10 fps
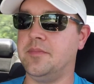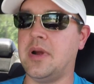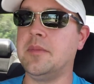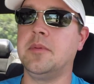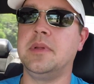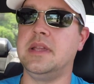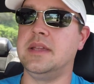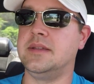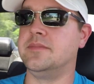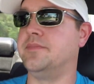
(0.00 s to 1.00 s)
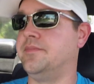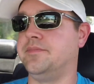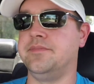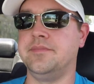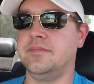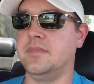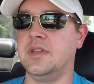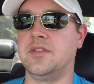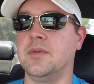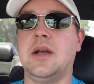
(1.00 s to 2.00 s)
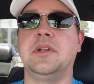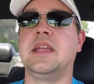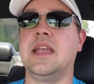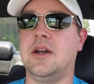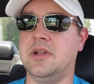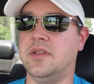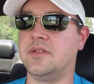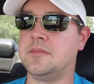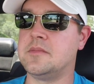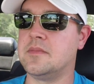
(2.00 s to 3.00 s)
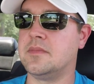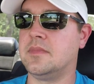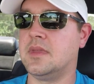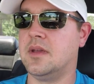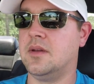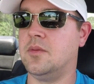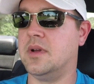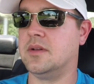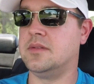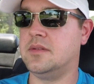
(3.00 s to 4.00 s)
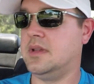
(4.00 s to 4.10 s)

probably in the surrounding counties. Well,